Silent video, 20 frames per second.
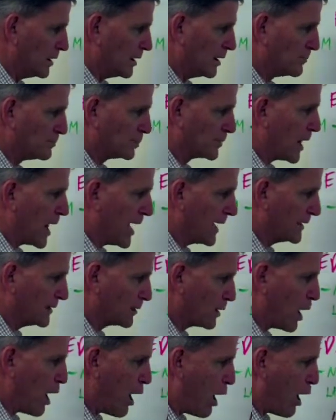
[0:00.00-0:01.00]
applying
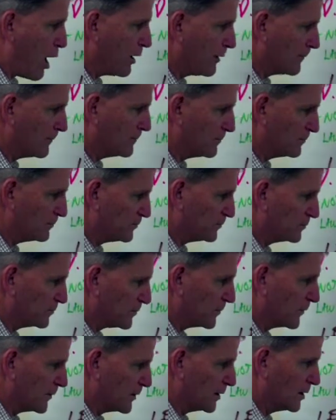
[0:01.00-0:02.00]
law,
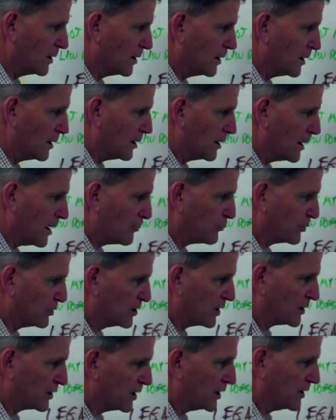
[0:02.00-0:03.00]
and
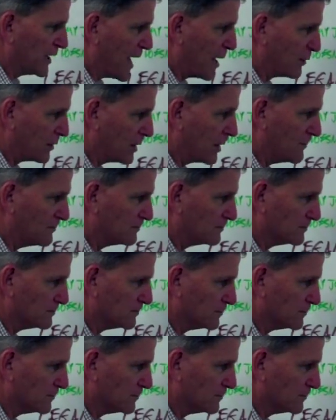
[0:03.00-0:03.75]
predicting an outcome.